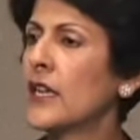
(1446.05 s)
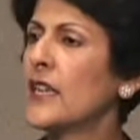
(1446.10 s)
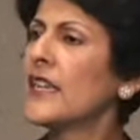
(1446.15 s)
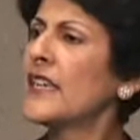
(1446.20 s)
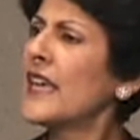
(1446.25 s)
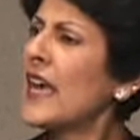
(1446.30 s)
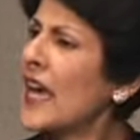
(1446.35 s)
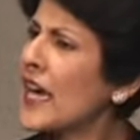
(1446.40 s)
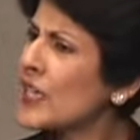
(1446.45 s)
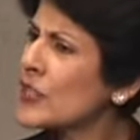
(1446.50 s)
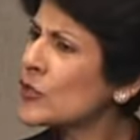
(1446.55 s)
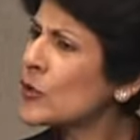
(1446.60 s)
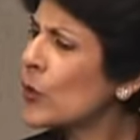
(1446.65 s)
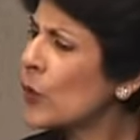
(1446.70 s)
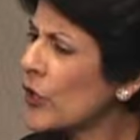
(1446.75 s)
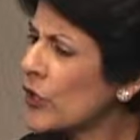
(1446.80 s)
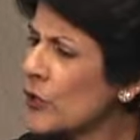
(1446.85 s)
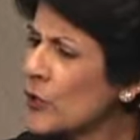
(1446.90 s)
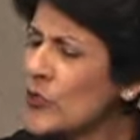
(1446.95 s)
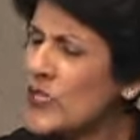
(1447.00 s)
Yeah, so
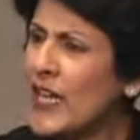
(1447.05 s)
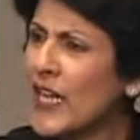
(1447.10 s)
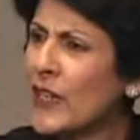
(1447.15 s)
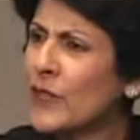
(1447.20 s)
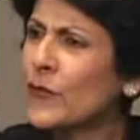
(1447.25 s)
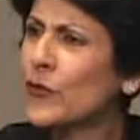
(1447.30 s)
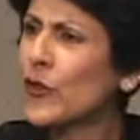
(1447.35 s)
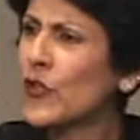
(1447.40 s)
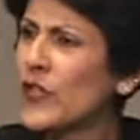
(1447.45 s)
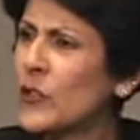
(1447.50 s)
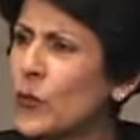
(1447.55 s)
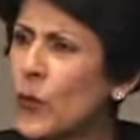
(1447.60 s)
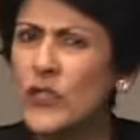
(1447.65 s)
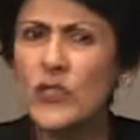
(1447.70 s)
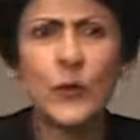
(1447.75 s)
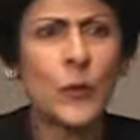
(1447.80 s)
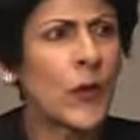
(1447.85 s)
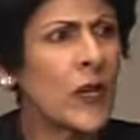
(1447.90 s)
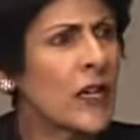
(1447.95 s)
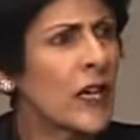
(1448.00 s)
what do you take for it?
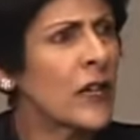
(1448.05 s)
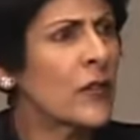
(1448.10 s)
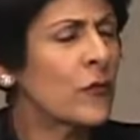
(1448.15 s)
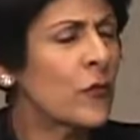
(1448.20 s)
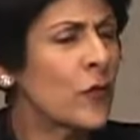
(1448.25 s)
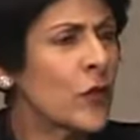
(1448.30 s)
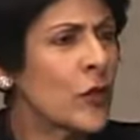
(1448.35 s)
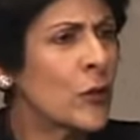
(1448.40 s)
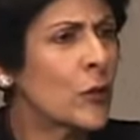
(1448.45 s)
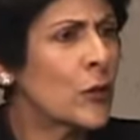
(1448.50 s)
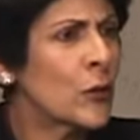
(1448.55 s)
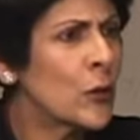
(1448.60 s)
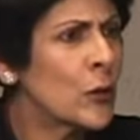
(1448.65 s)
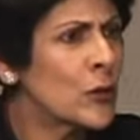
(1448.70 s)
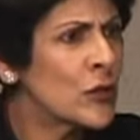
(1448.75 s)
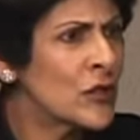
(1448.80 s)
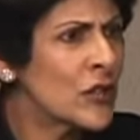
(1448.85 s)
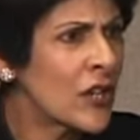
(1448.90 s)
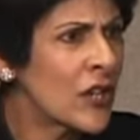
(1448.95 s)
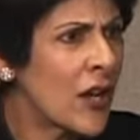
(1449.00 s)
What's working for you?
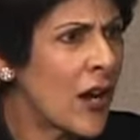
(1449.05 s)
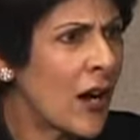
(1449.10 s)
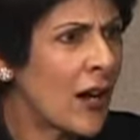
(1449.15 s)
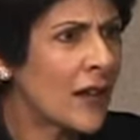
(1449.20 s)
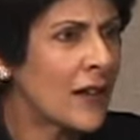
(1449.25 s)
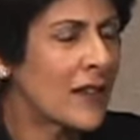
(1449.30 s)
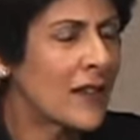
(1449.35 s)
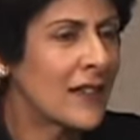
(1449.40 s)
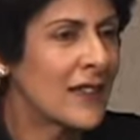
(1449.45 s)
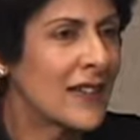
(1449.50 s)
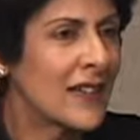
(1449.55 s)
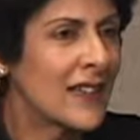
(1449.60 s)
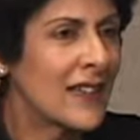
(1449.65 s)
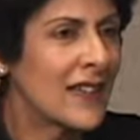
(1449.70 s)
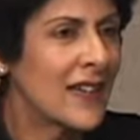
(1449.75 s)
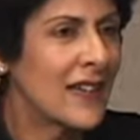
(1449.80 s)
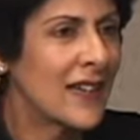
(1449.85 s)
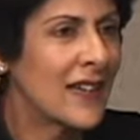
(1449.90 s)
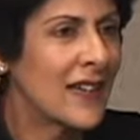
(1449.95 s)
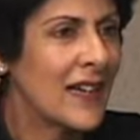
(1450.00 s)
Who's your doc?
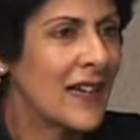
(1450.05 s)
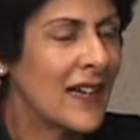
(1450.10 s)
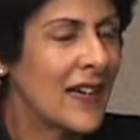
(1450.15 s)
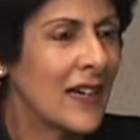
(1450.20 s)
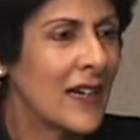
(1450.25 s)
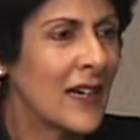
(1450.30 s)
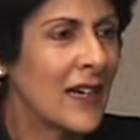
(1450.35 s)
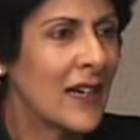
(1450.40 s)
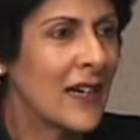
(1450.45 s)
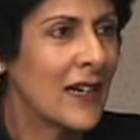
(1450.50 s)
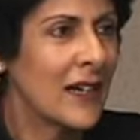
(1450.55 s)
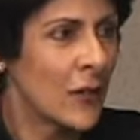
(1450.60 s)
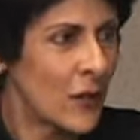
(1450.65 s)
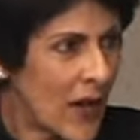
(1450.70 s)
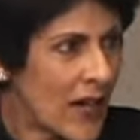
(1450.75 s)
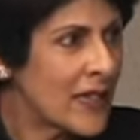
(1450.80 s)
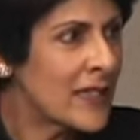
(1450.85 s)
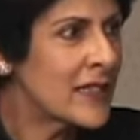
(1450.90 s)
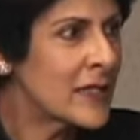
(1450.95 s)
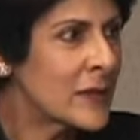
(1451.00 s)

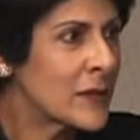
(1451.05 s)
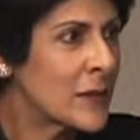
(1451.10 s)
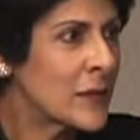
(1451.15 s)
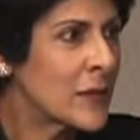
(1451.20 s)
Right?